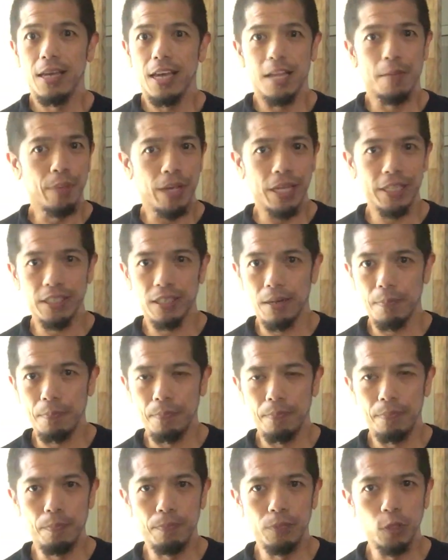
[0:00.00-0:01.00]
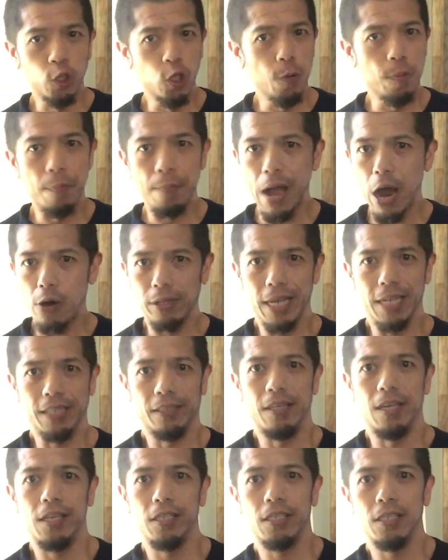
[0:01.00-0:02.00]
It means that a superpower like
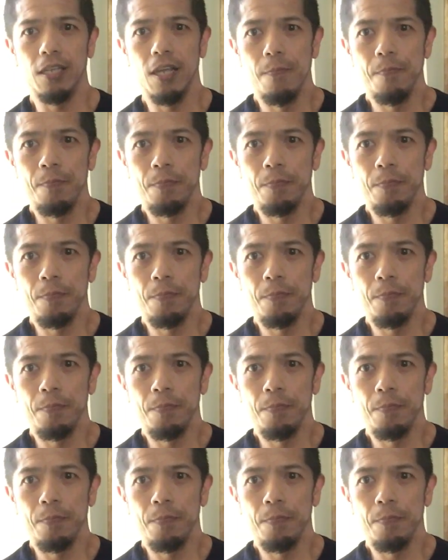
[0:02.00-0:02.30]
this